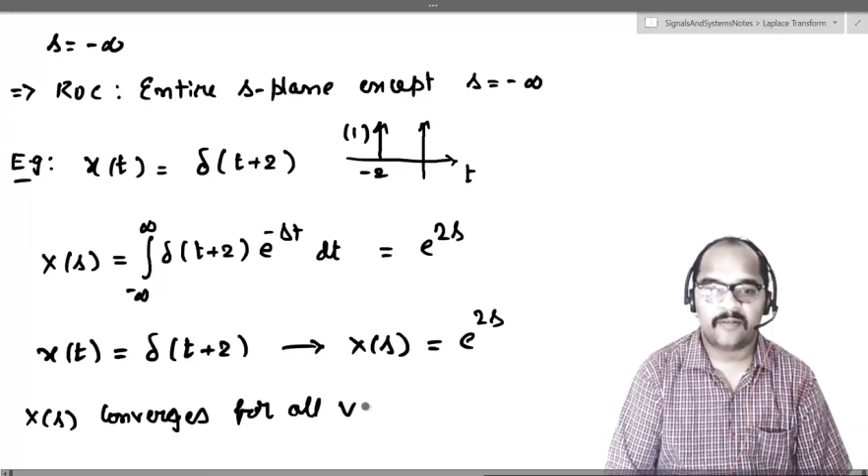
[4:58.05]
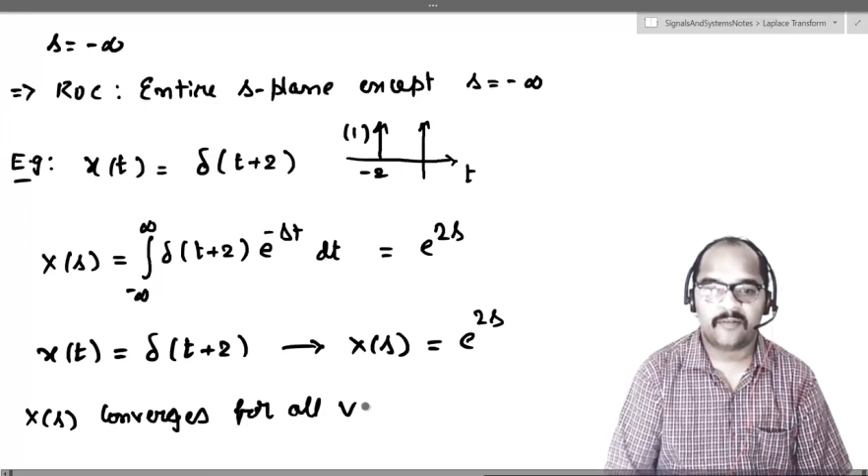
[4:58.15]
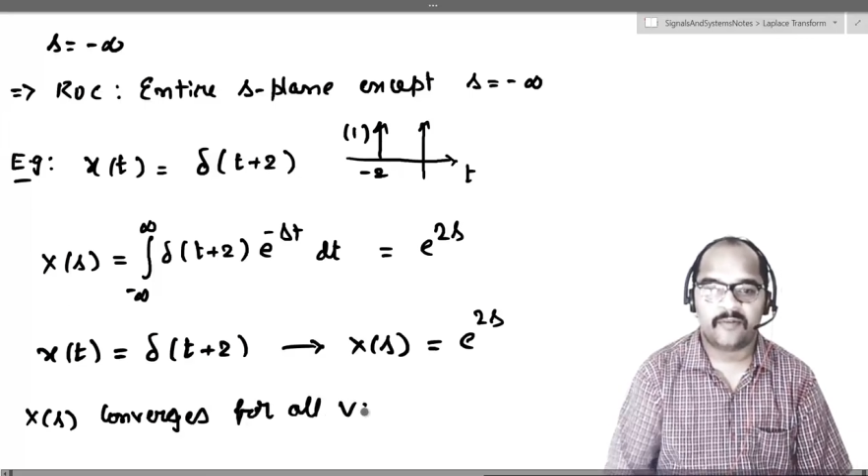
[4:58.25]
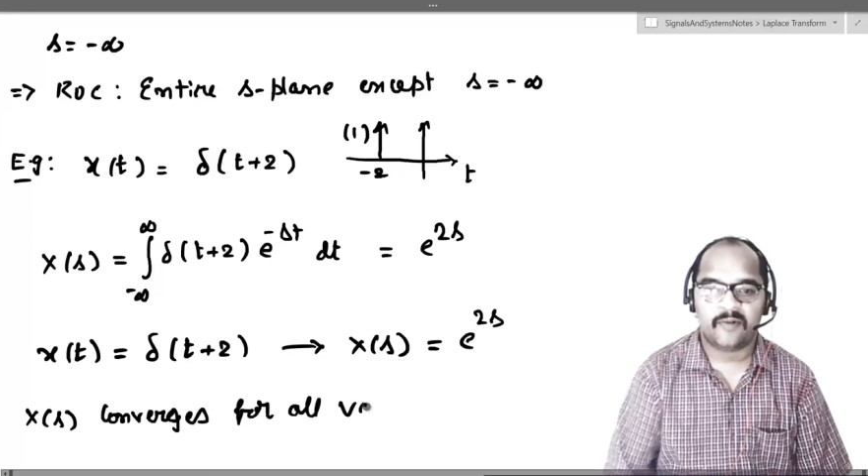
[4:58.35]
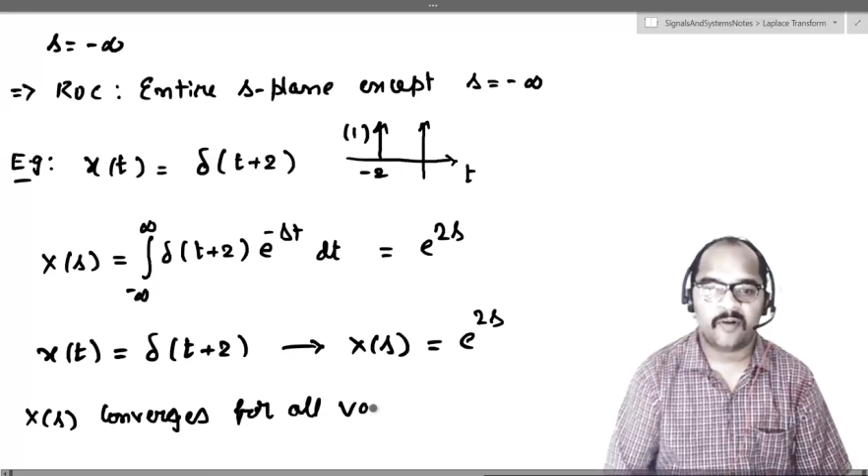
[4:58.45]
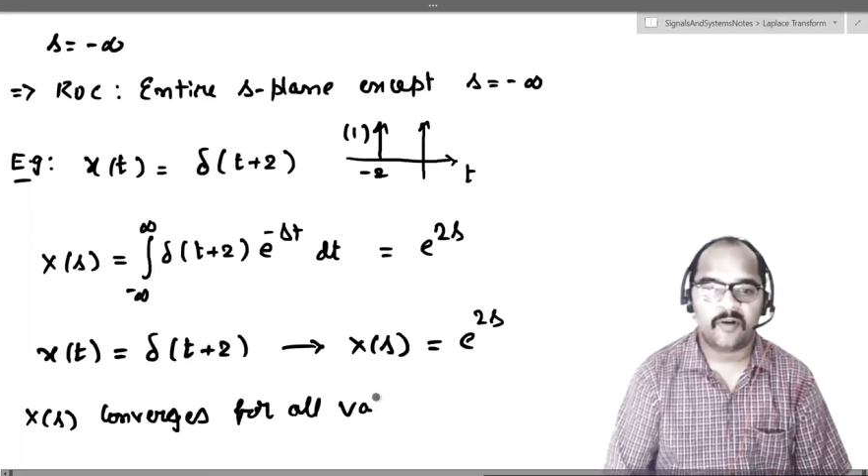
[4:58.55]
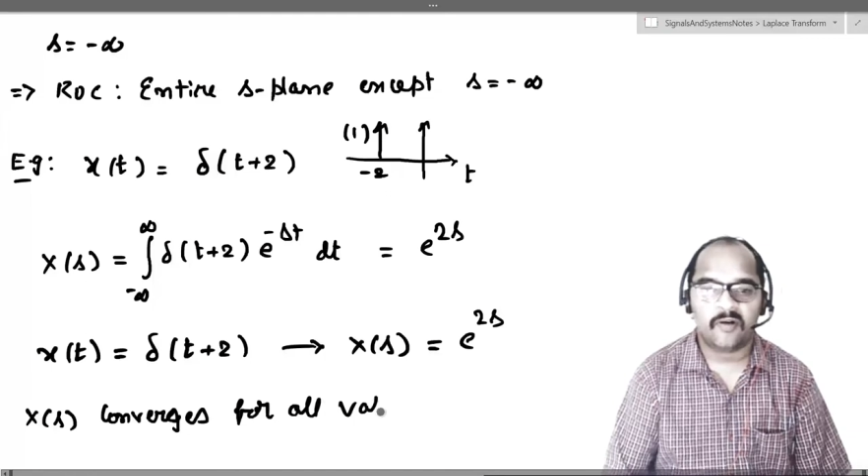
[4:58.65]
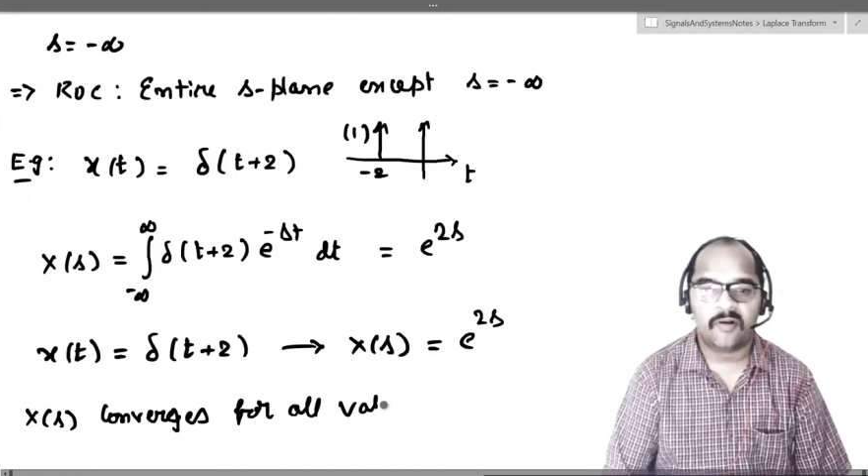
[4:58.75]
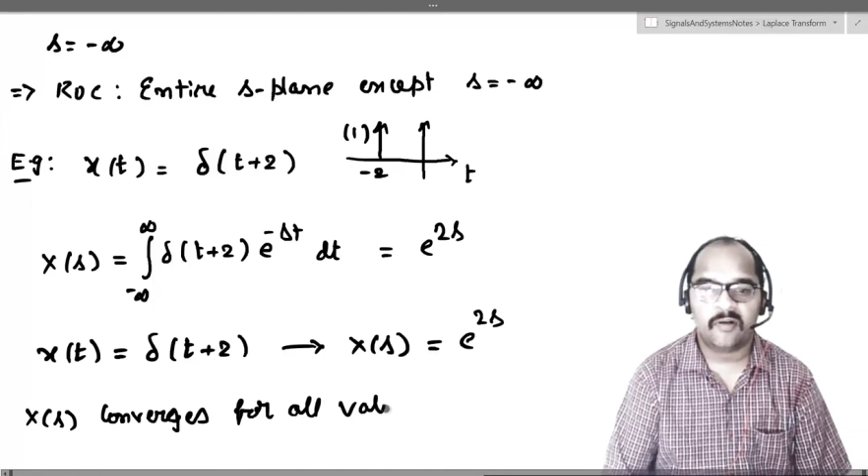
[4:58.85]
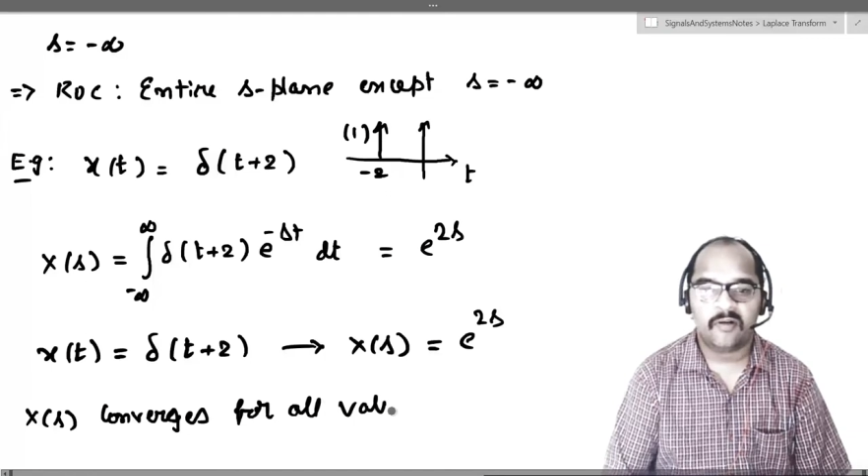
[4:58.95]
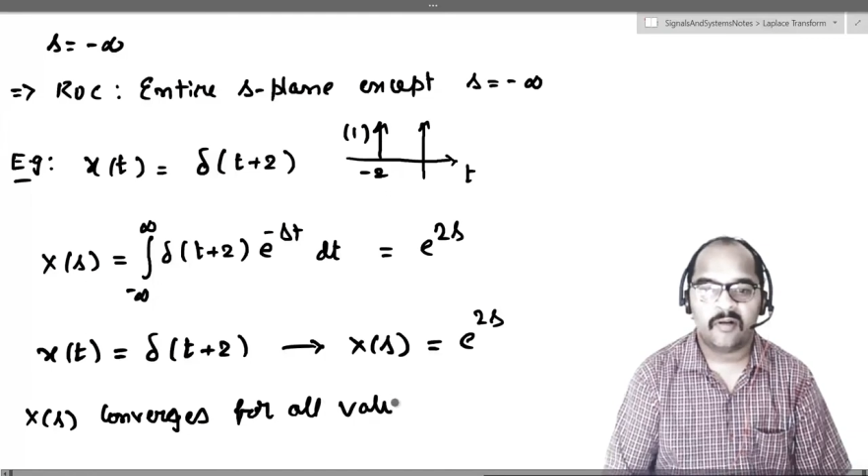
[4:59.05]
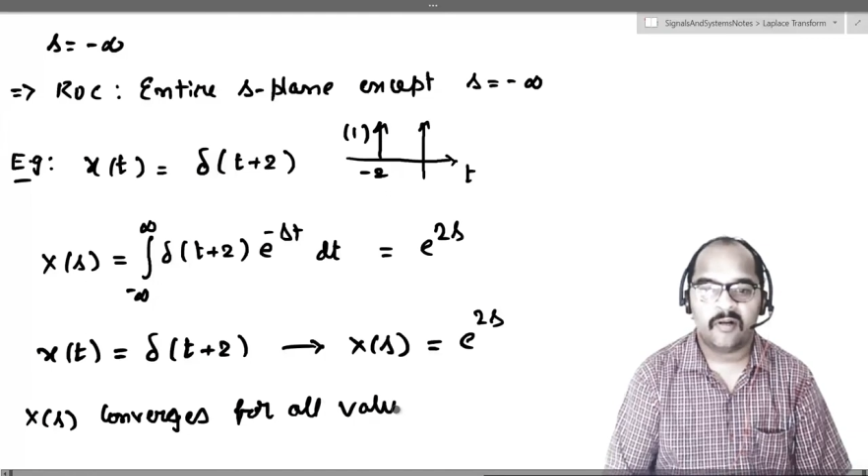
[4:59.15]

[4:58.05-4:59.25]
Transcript: So for all